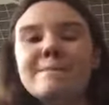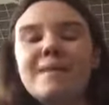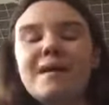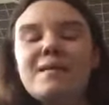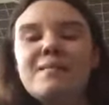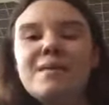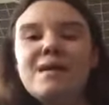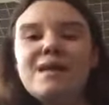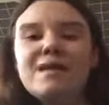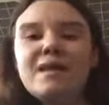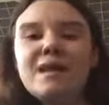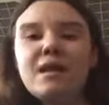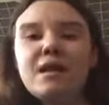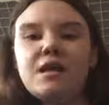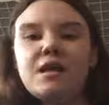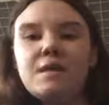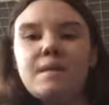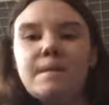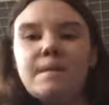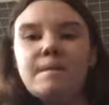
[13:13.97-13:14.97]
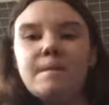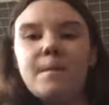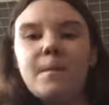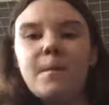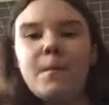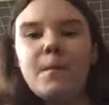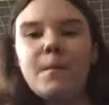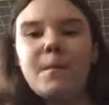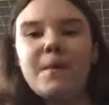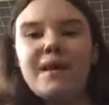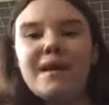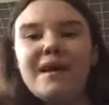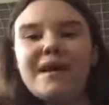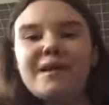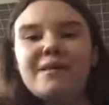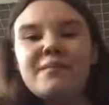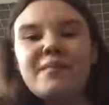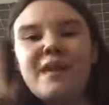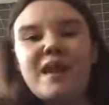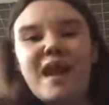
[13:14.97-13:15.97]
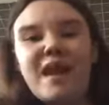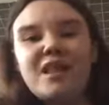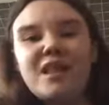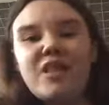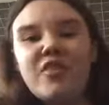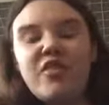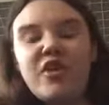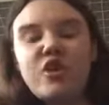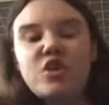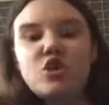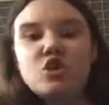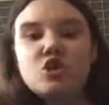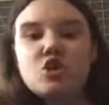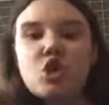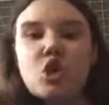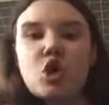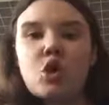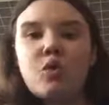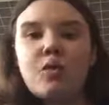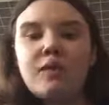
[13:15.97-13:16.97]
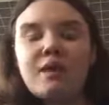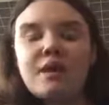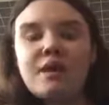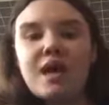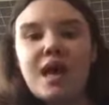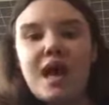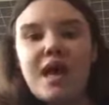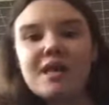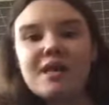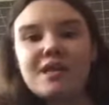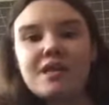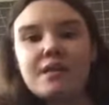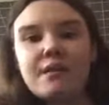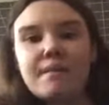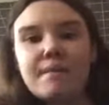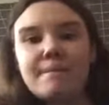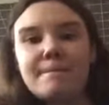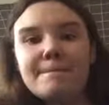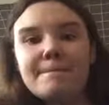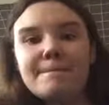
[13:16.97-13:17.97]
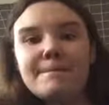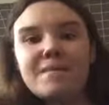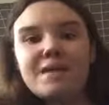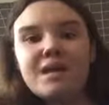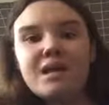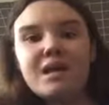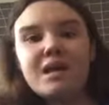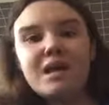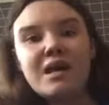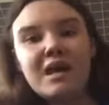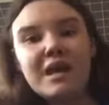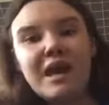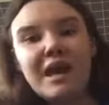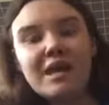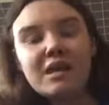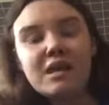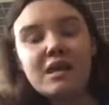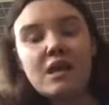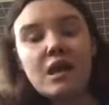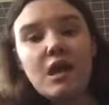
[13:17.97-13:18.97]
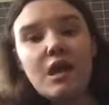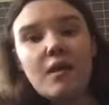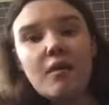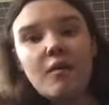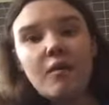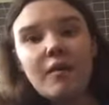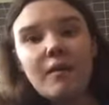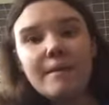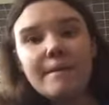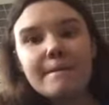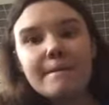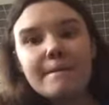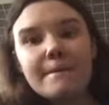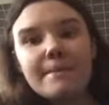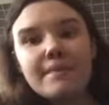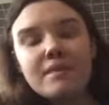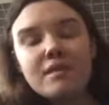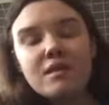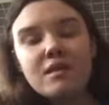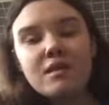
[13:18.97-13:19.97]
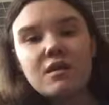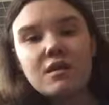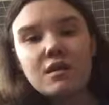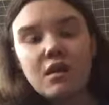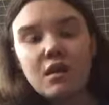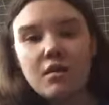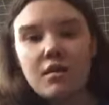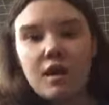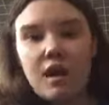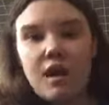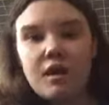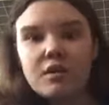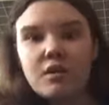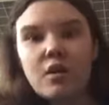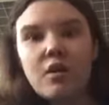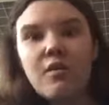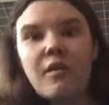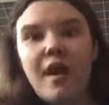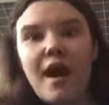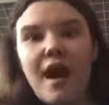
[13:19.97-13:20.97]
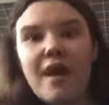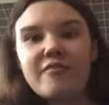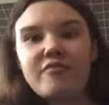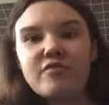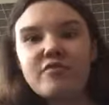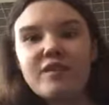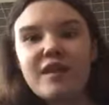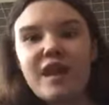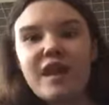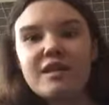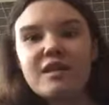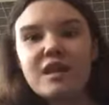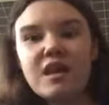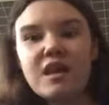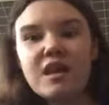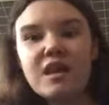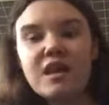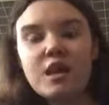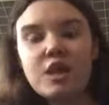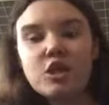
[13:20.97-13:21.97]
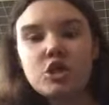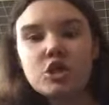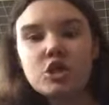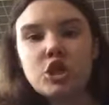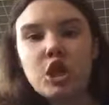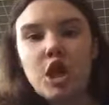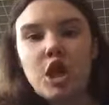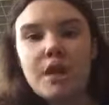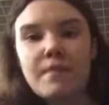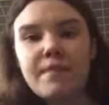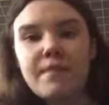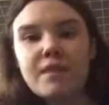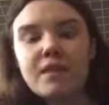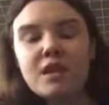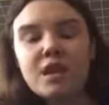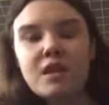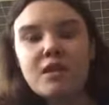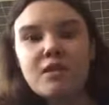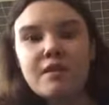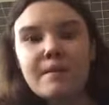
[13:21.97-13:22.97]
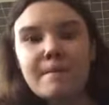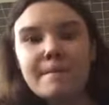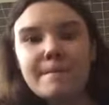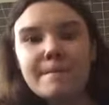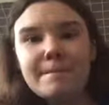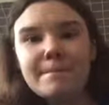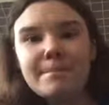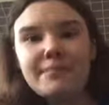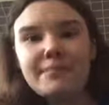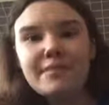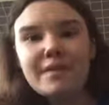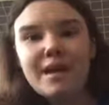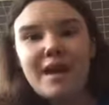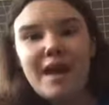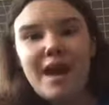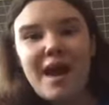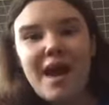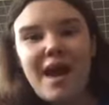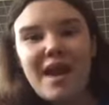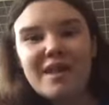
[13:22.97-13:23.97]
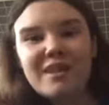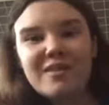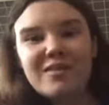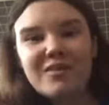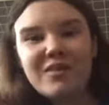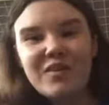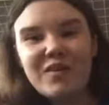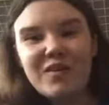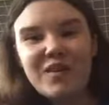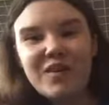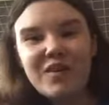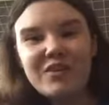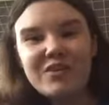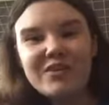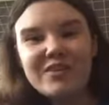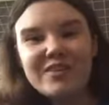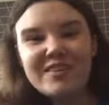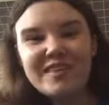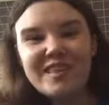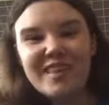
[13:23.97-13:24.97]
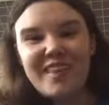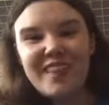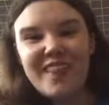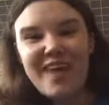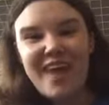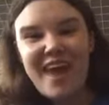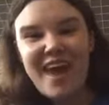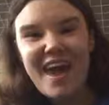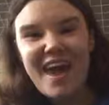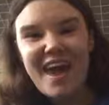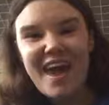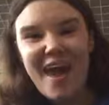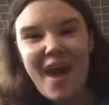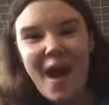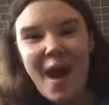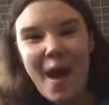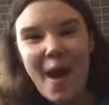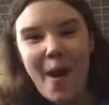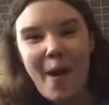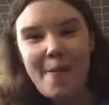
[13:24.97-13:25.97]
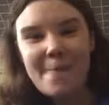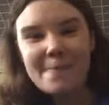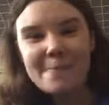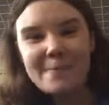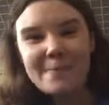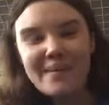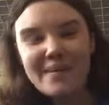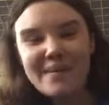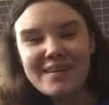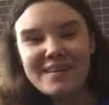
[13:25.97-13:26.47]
I mean, like, it could be anything. So, yes. Yes, so, oh yeah, so after that they escape and then and of course they um